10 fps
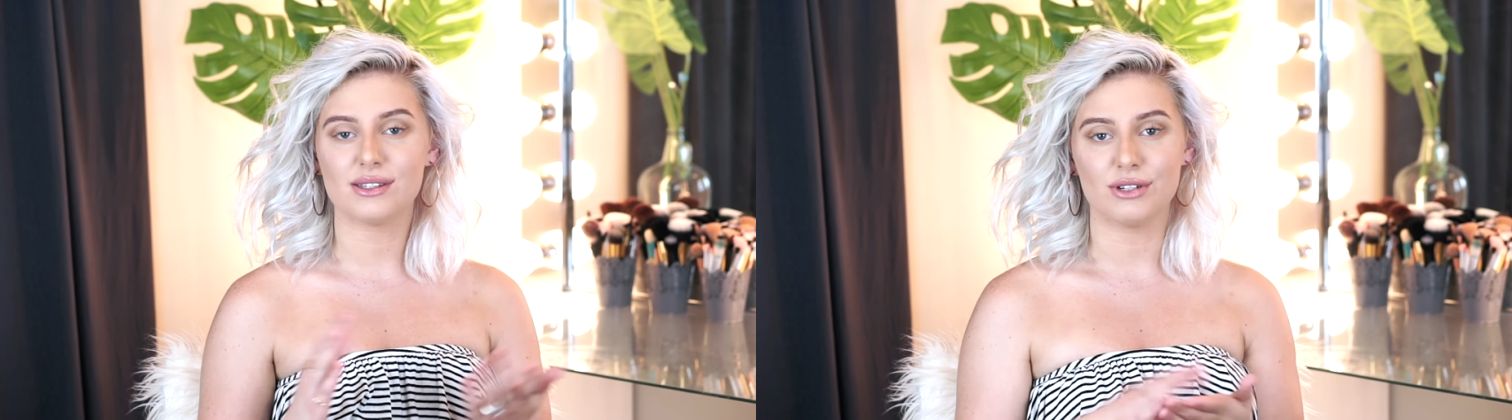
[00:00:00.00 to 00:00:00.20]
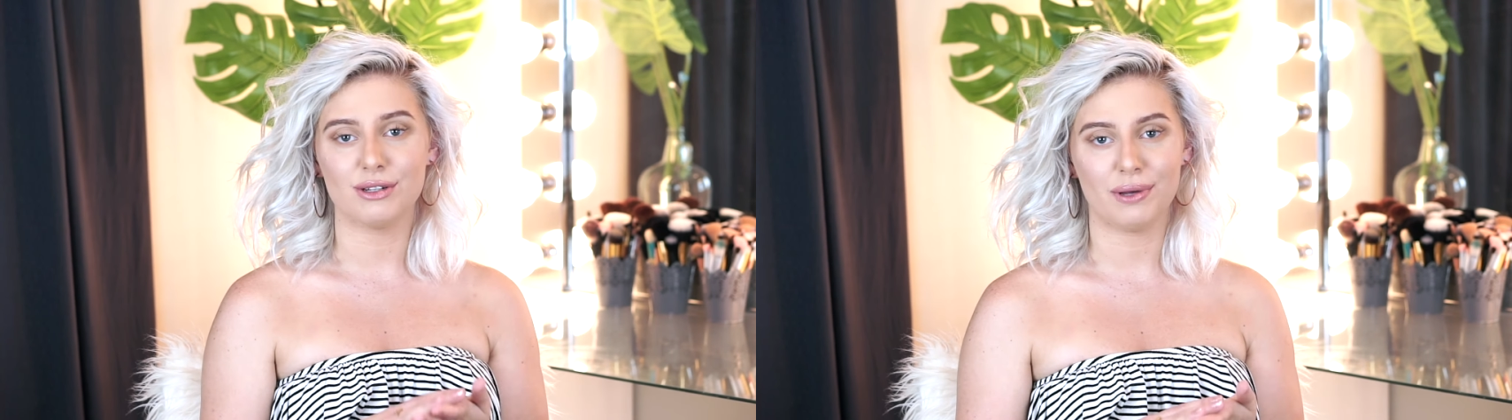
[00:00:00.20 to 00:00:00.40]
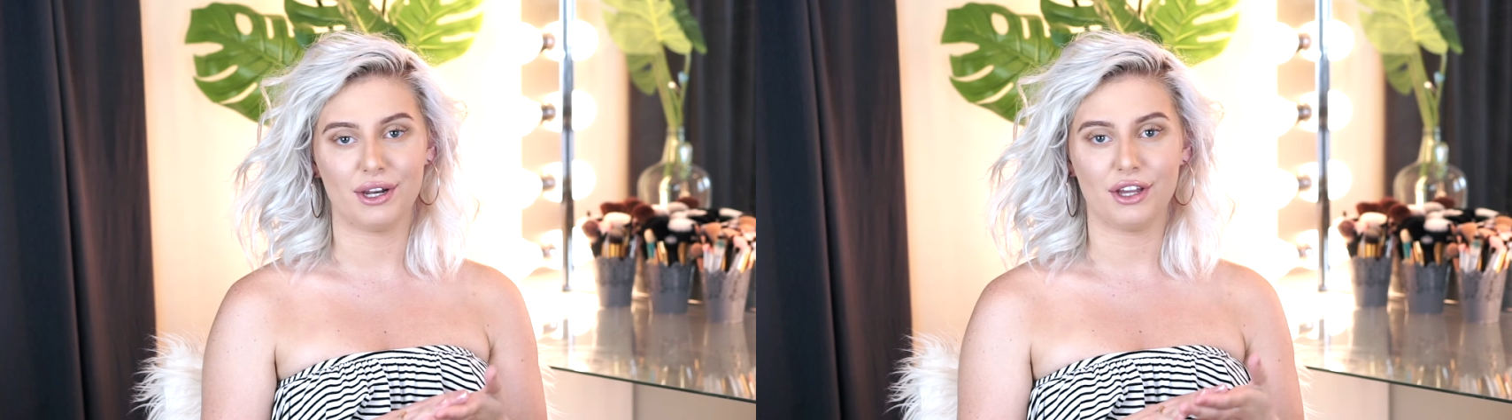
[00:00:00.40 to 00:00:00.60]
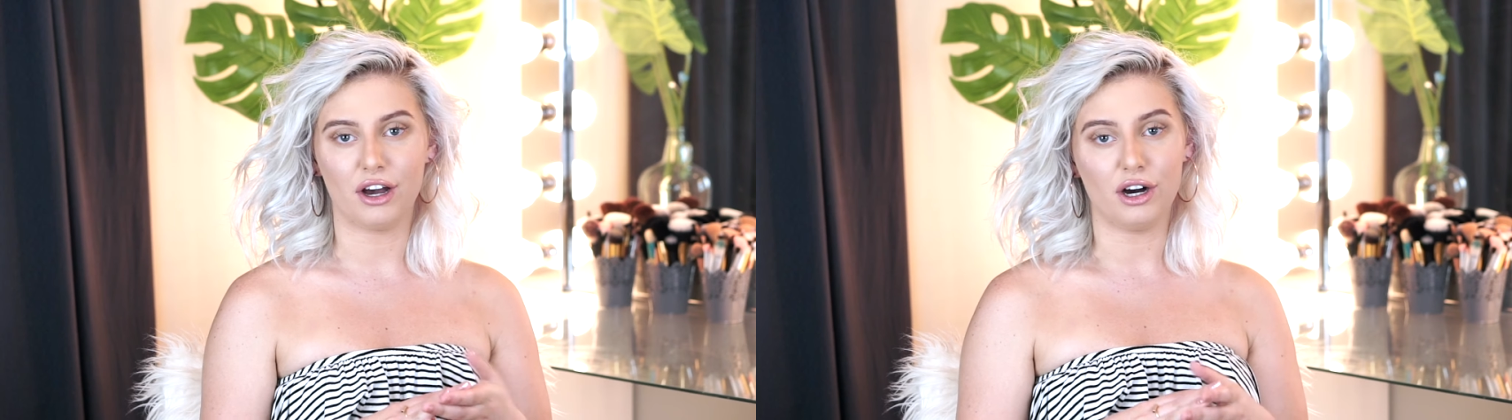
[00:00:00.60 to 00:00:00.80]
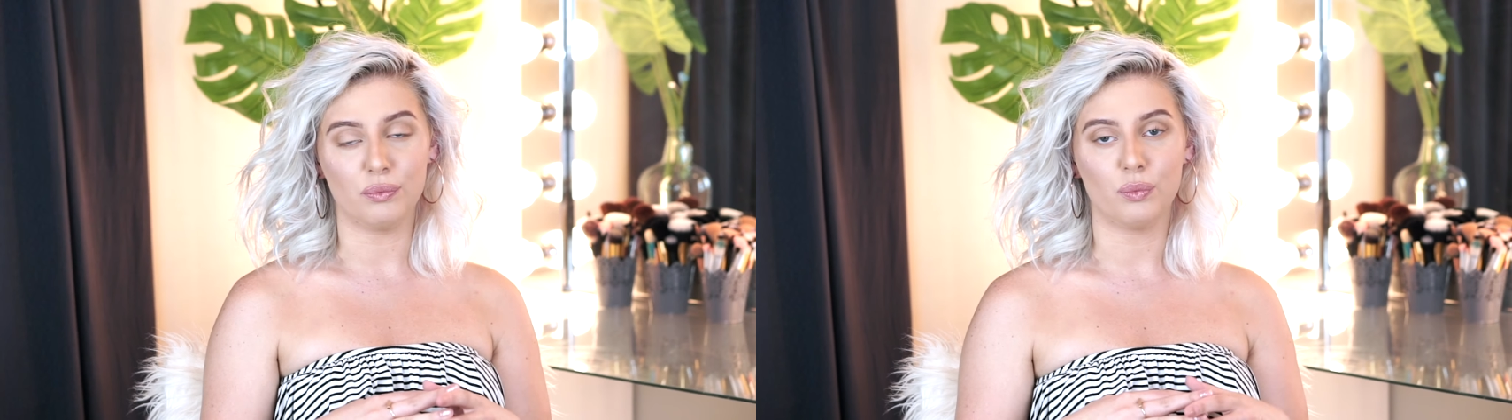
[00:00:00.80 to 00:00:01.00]
So depending
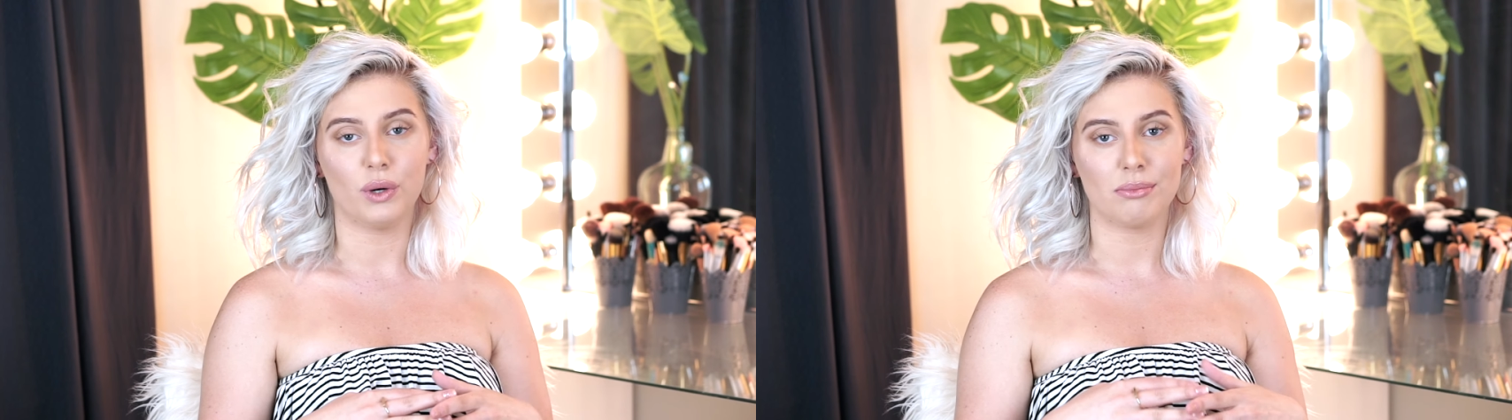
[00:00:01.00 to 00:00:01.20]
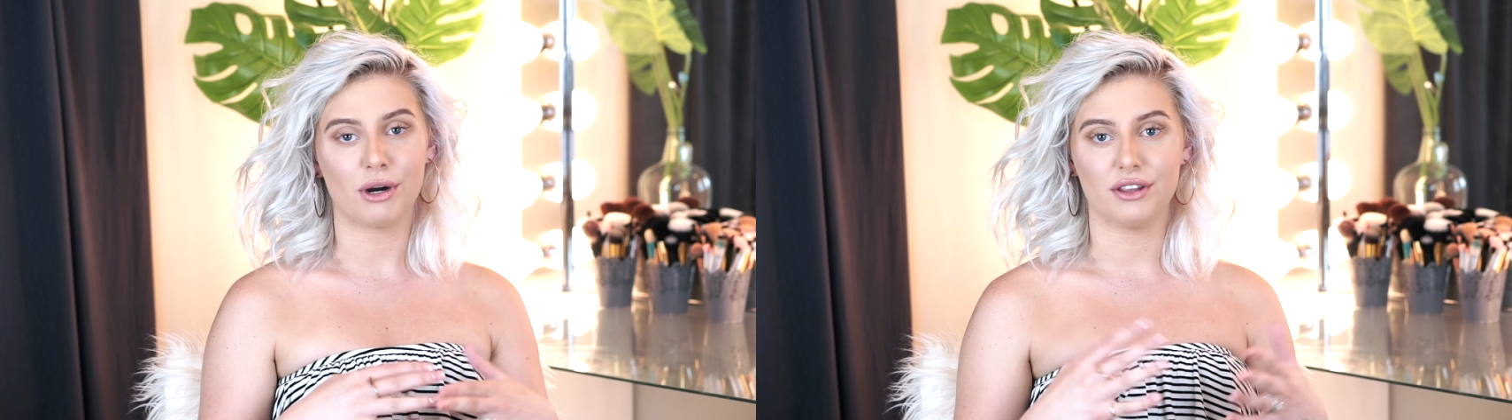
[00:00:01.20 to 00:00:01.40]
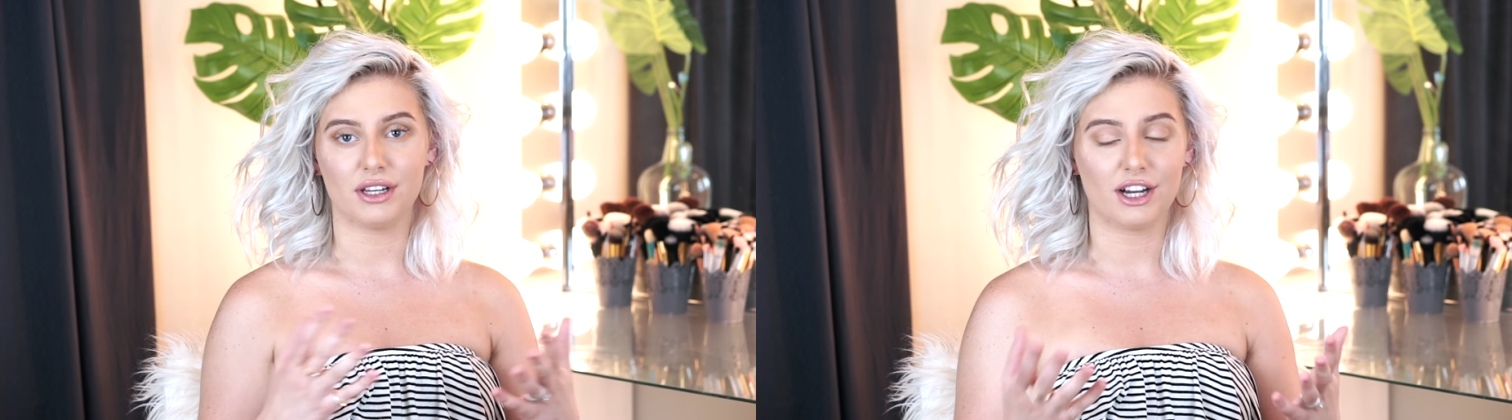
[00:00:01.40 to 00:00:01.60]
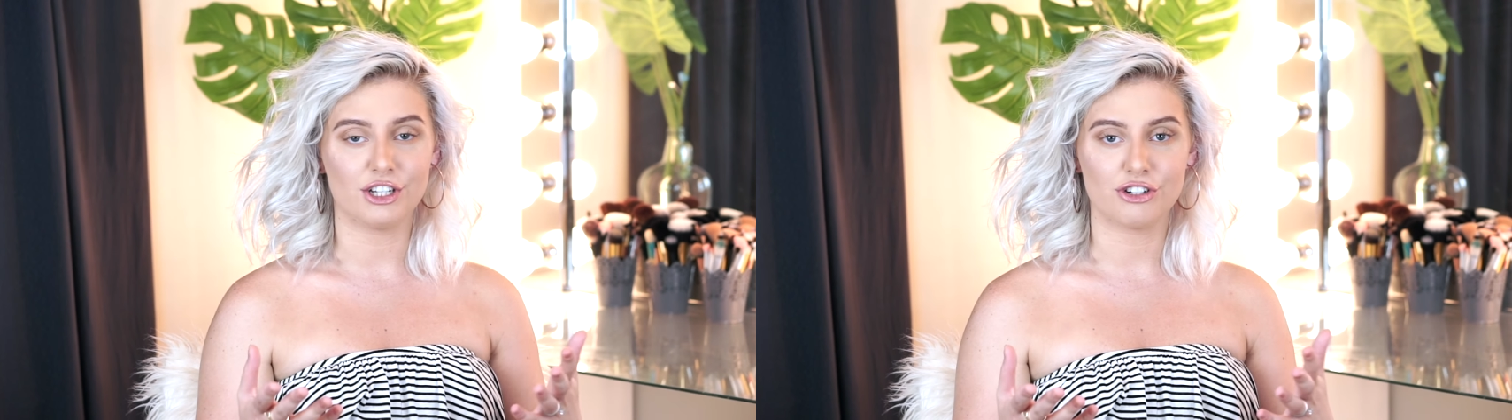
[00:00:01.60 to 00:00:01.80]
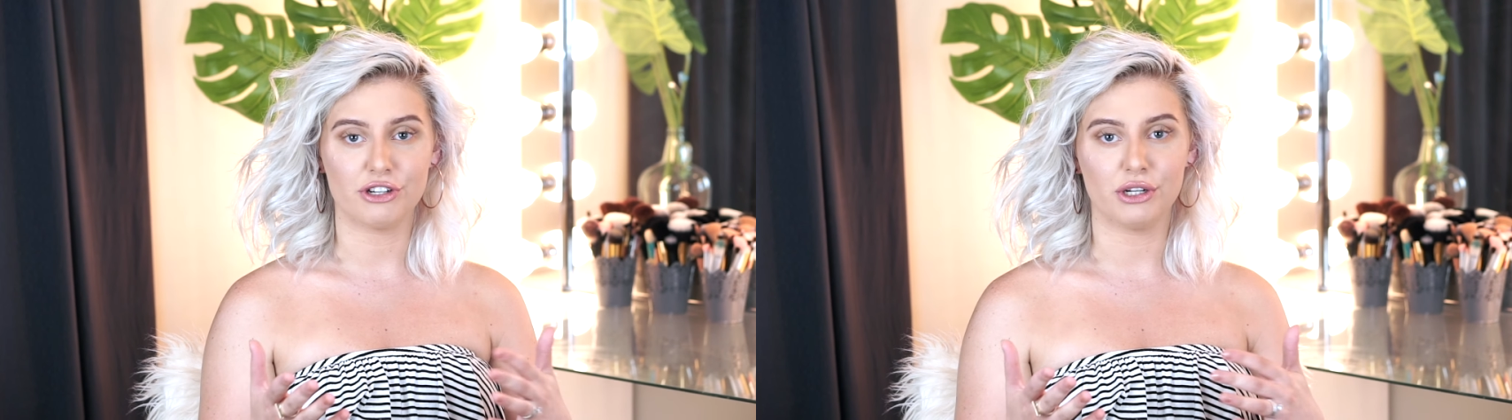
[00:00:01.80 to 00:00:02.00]
on what part of the
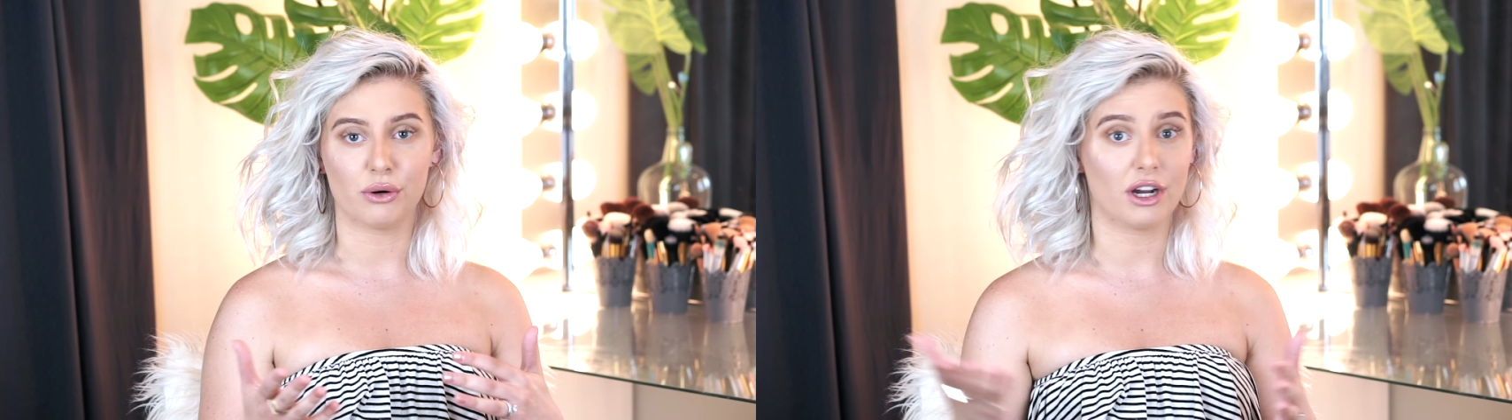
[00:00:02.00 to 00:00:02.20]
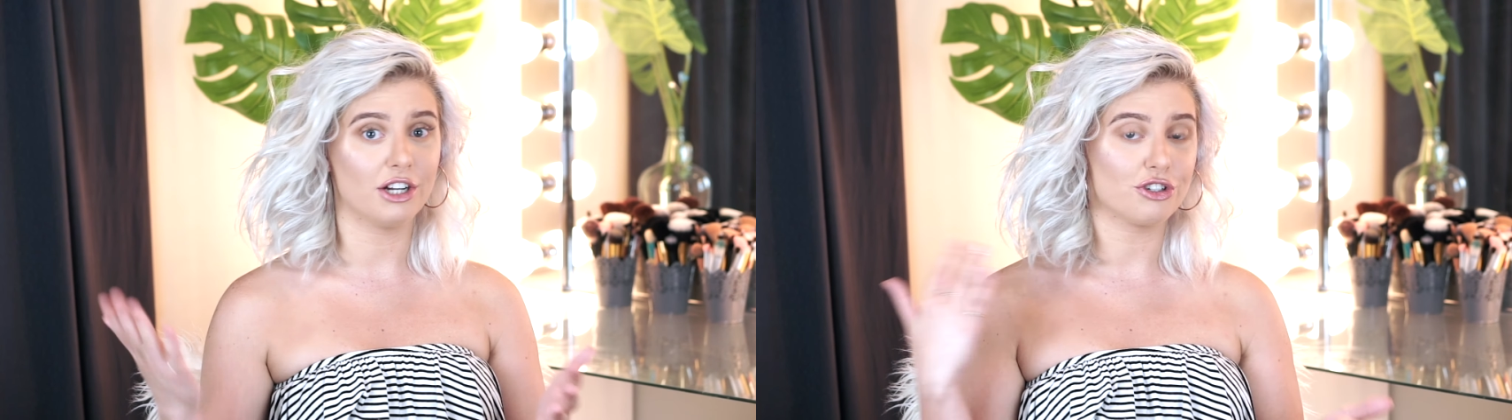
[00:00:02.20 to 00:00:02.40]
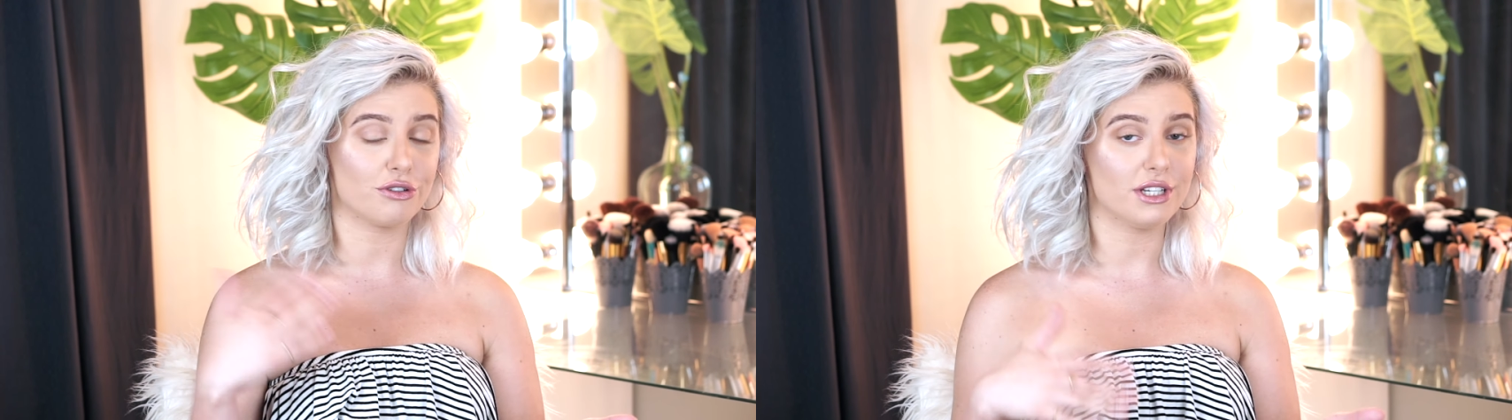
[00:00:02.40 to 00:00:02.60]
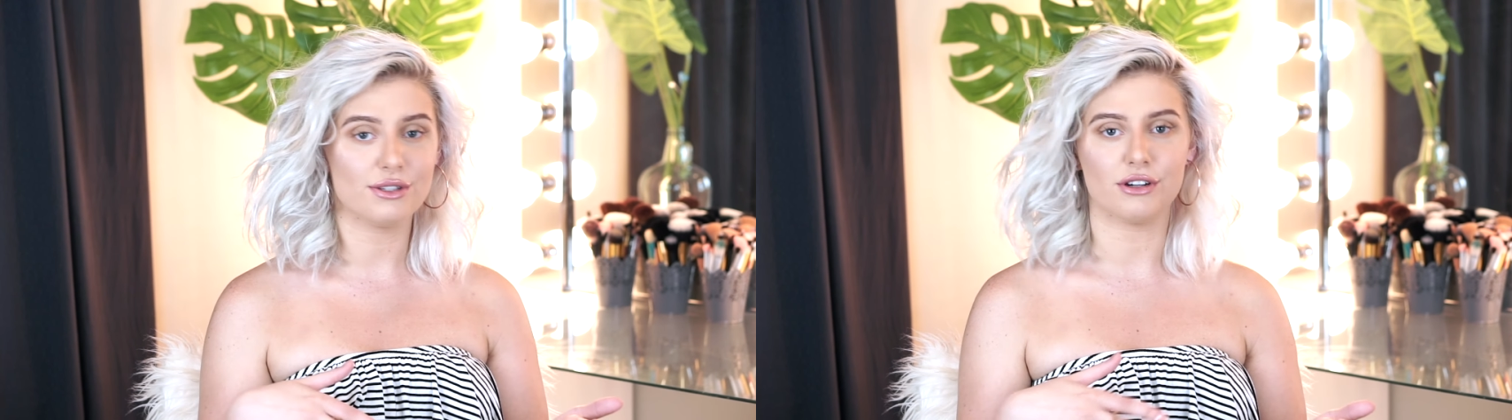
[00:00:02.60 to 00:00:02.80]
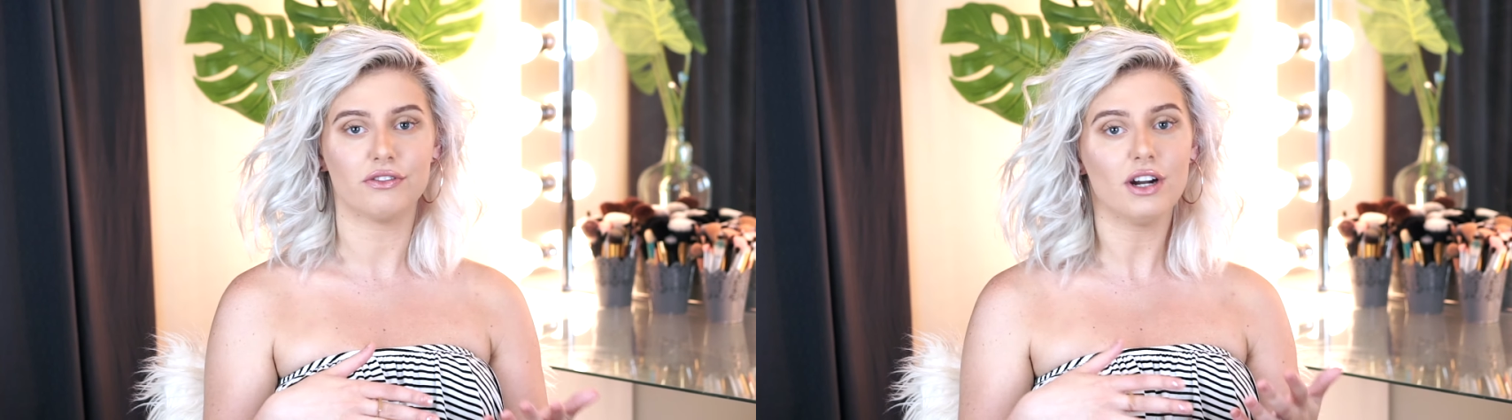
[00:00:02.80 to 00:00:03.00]
country or
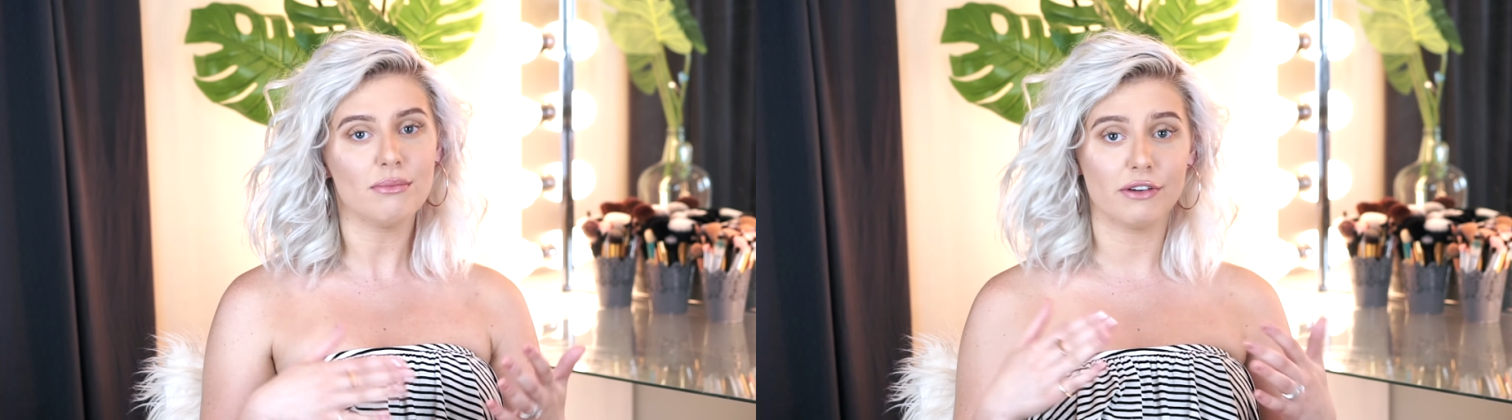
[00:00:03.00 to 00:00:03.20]
countries you're from,